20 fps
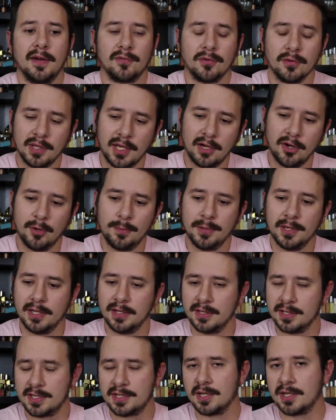after that
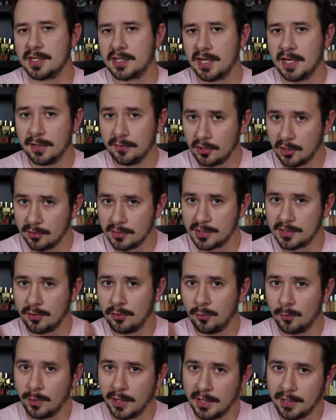opening, this does kind of go its
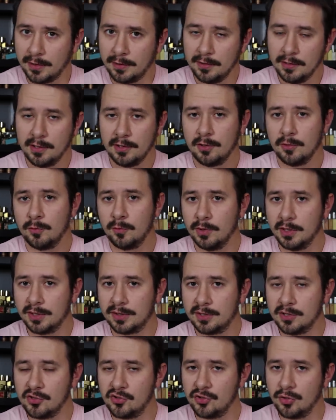own way
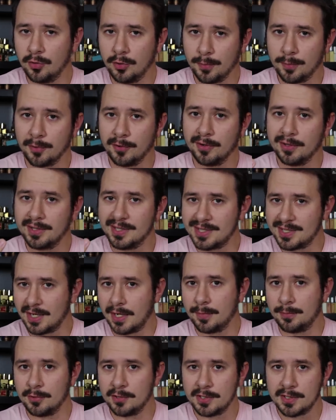with the juniper and the
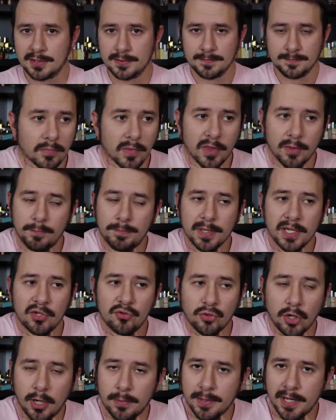cypress. The
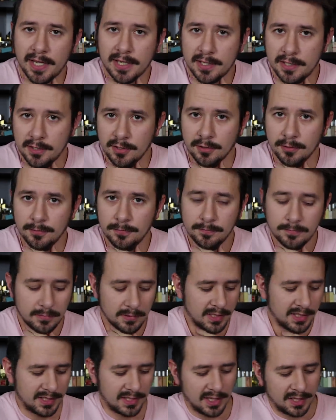big drawback here
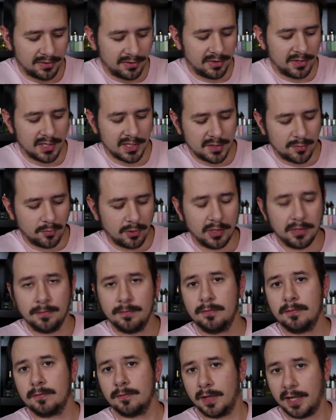is that this
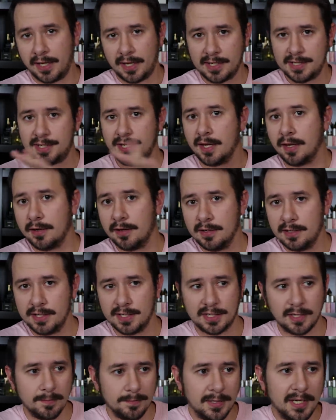one, like I said,
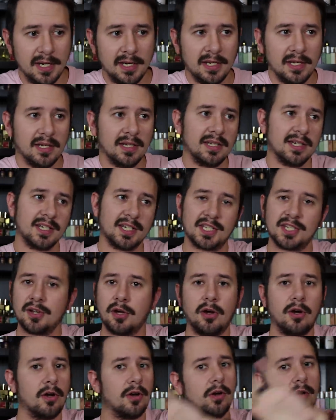is competing against
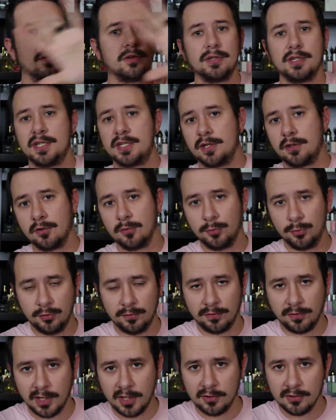all these other
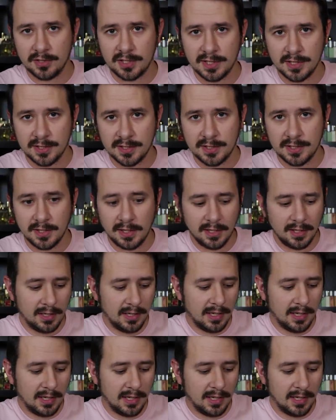blue fragrances,